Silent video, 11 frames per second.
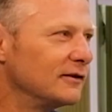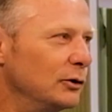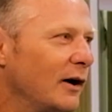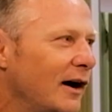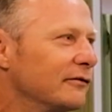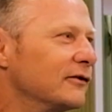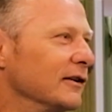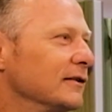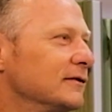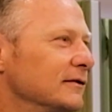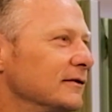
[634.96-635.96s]
you have
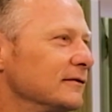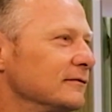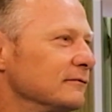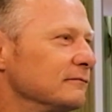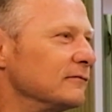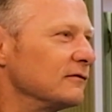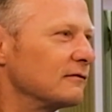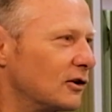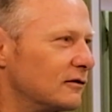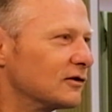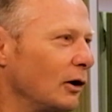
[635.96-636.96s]
to
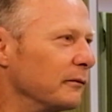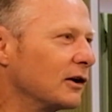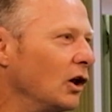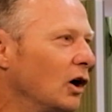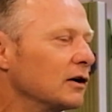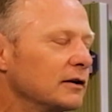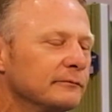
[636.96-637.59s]
stop the clock.